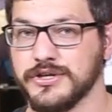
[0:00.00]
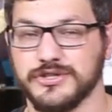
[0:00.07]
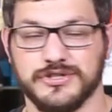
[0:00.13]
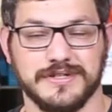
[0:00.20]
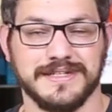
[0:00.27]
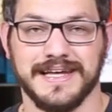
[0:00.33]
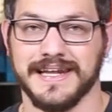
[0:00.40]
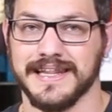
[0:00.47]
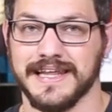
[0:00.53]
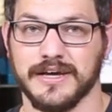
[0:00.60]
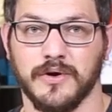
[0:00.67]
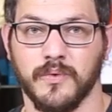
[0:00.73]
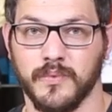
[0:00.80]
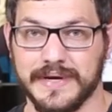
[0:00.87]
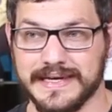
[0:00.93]
You should get it in
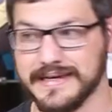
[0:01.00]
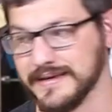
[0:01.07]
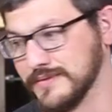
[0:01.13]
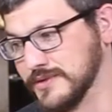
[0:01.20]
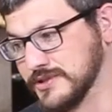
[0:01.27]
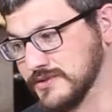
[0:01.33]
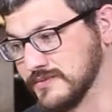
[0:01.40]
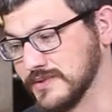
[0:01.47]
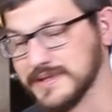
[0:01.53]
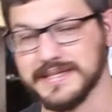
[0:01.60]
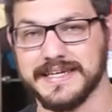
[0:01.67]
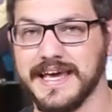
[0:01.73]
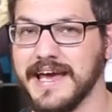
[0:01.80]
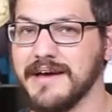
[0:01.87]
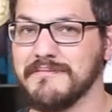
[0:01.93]
like a week, which you
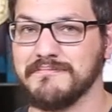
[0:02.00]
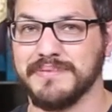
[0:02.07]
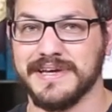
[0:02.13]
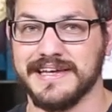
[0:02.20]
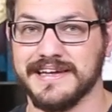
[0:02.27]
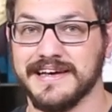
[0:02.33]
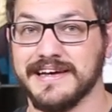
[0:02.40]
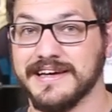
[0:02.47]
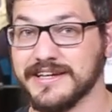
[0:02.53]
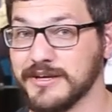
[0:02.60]
really can't beat